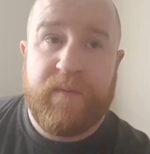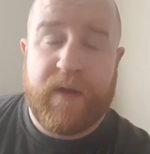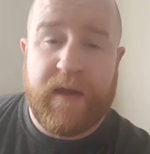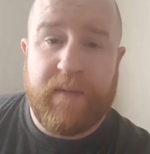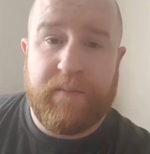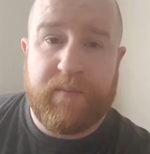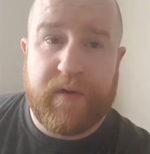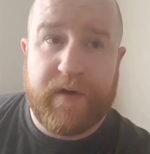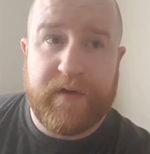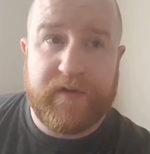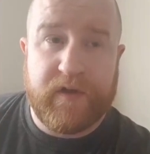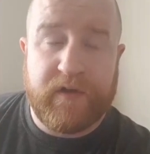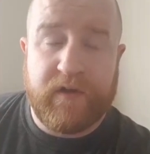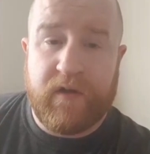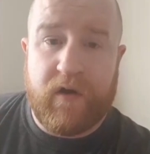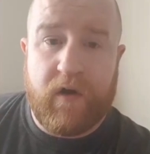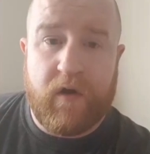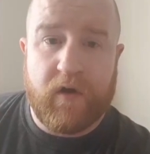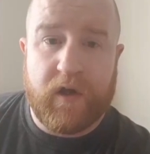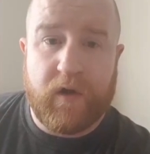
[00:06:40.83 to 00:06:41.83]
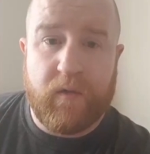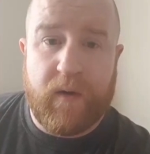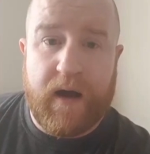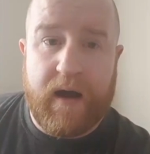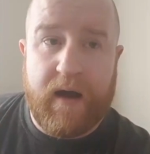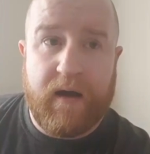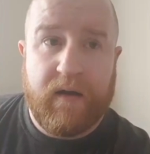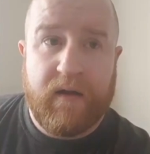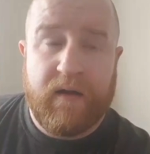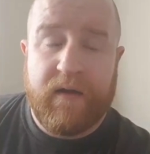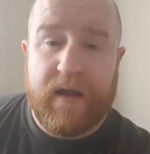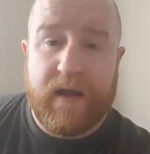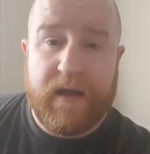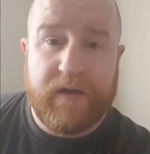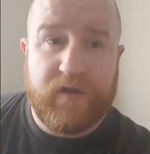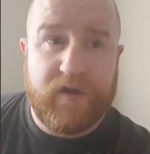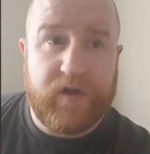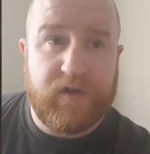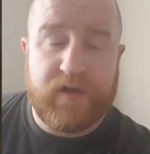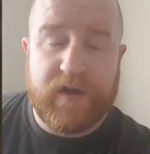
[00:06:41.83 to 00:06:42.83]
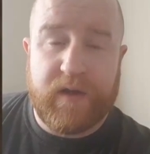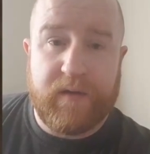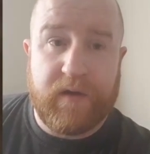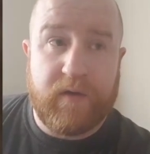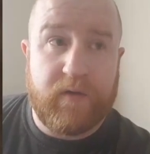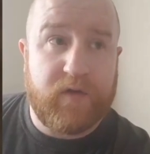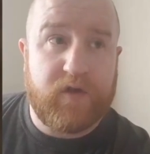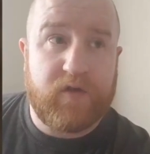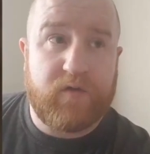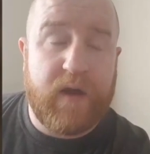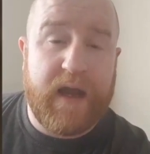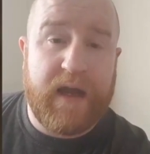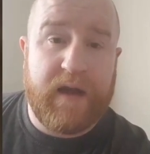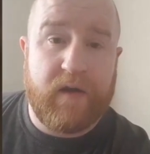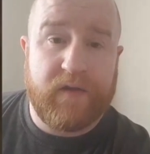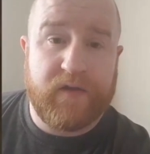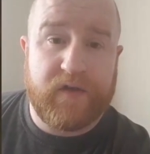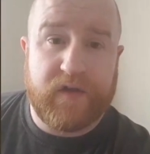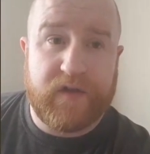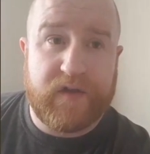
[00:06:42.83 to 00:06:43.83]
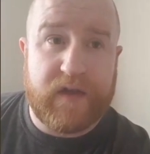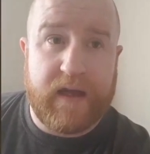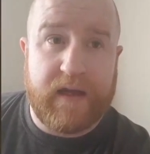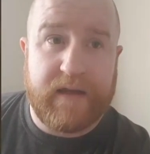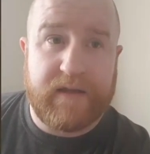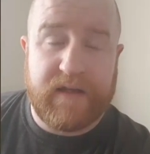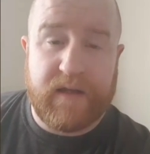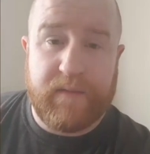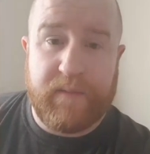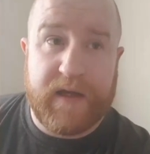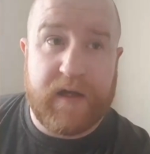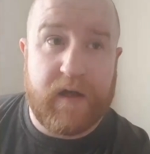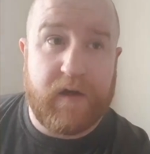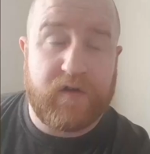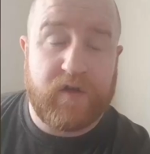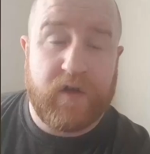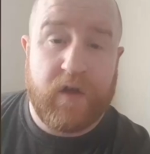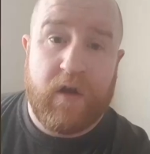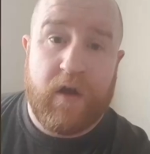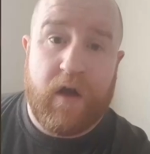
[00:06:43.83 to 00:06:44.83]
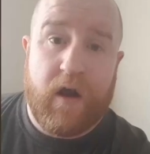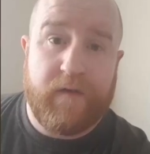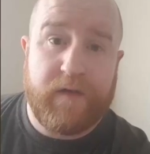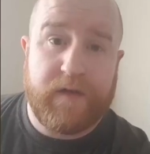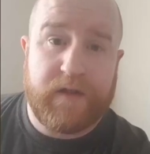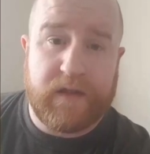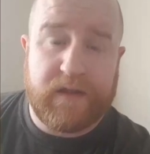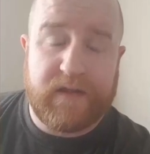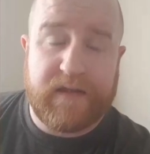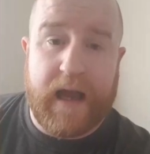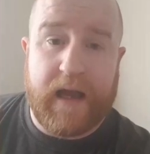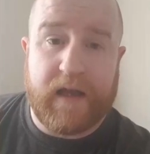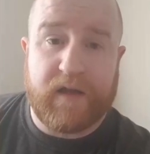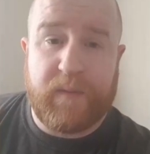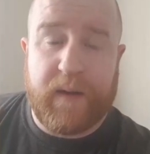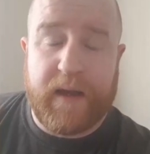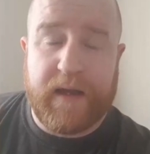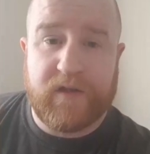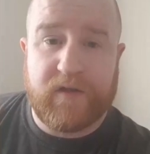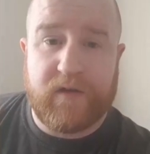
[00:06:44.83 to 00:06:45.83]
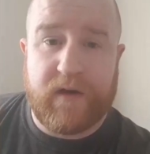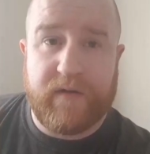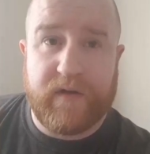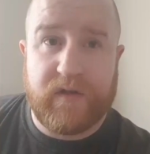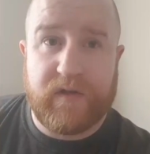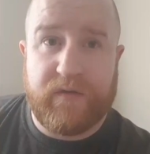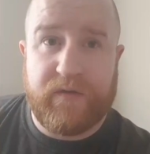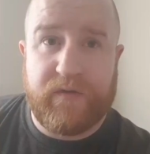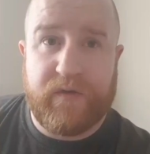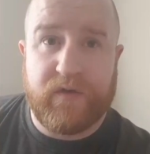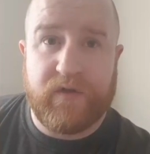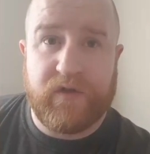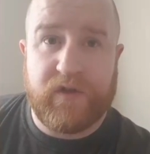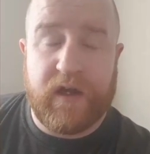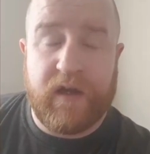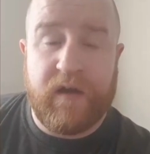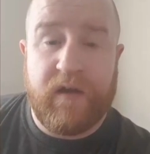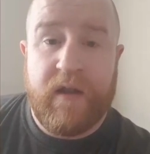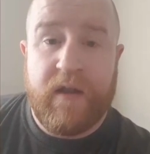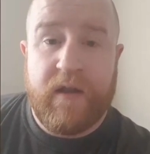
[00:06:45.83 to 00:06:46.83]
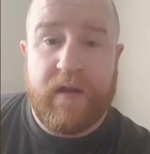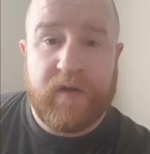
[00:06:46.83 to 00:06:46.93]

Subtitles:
In prison, all you are is you're a drain on society, because obviously taxpayers are having to fund you.